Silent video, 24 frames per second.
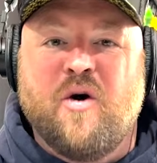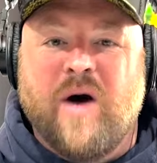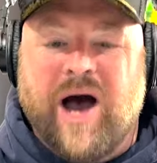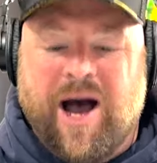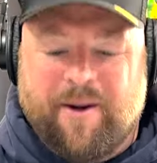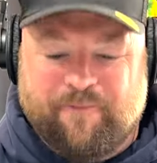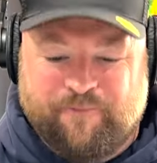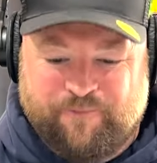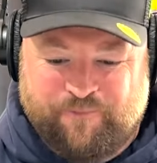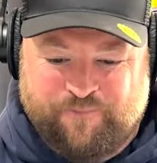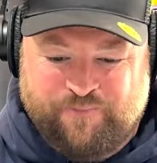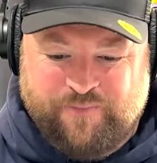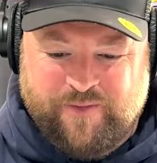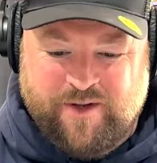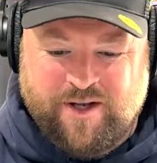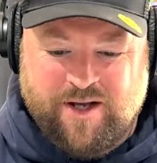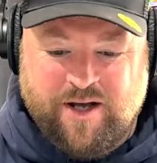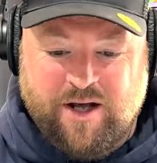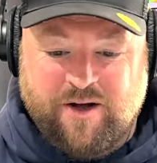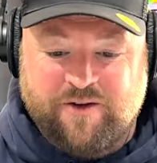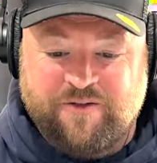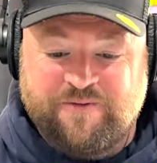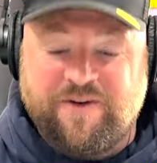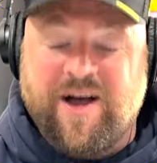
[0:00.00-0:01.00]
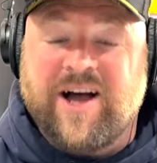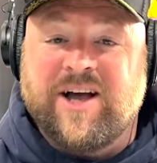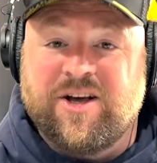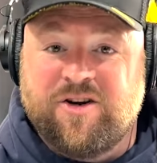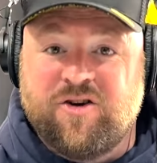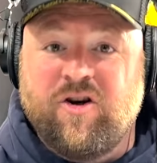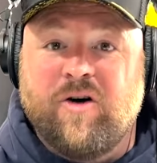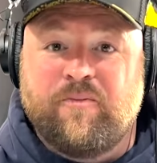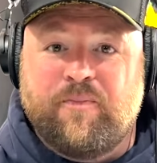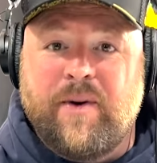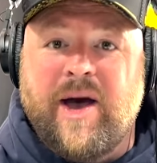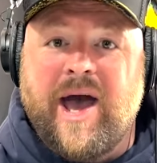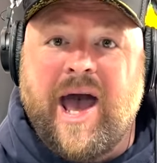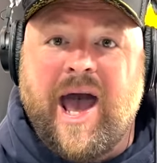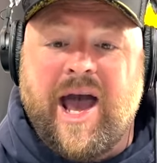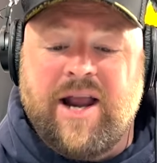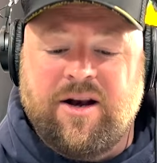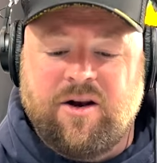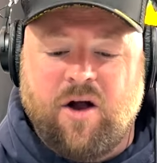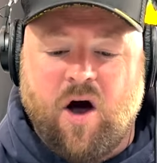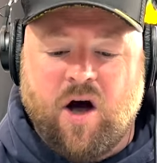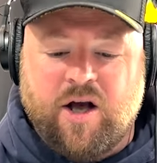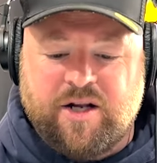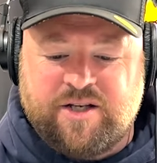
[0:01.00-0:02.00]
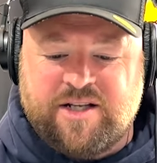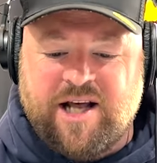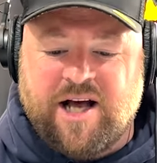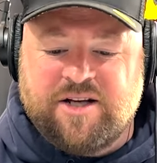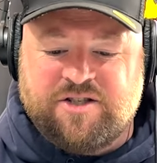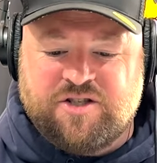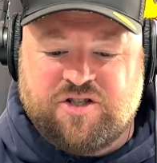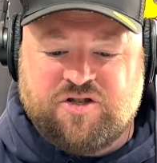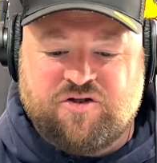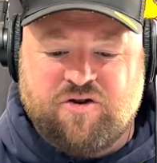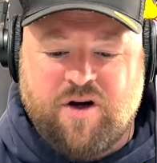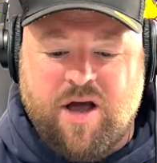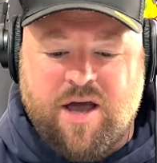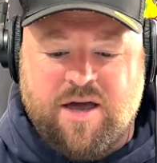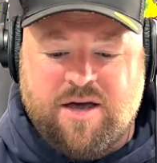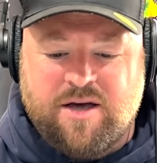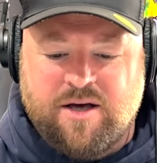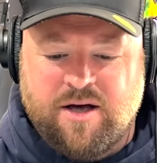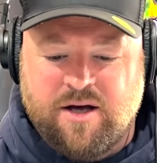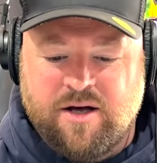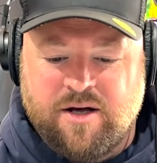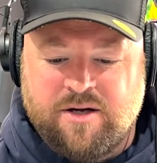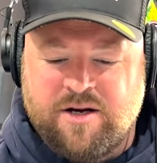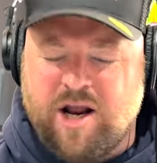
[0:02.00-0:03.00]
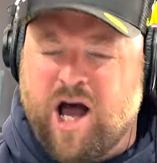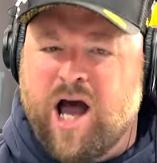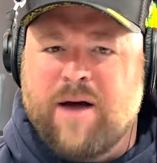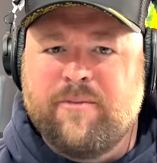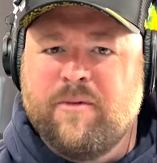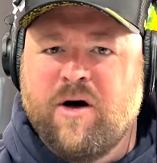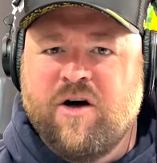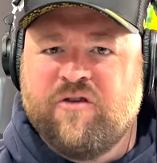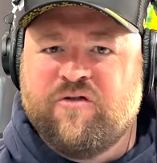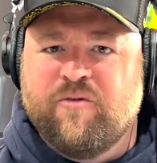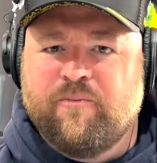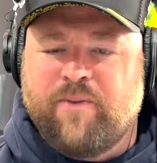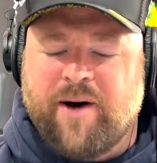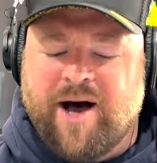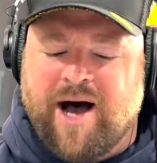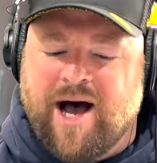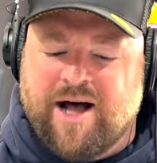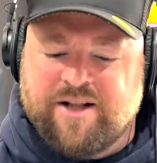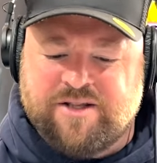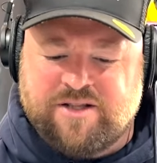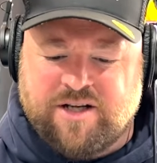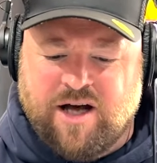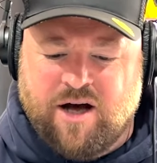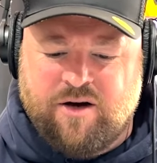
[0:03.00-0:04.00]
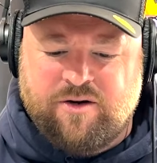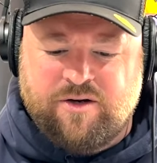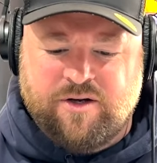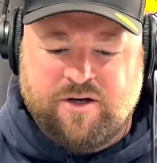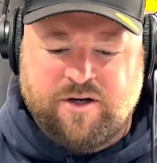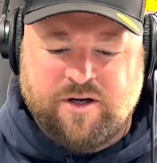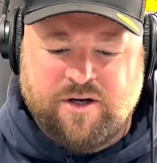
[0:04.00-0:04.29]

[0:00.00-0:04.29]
app. Fucking not bad. Like, it does the trick. No moving parts, though.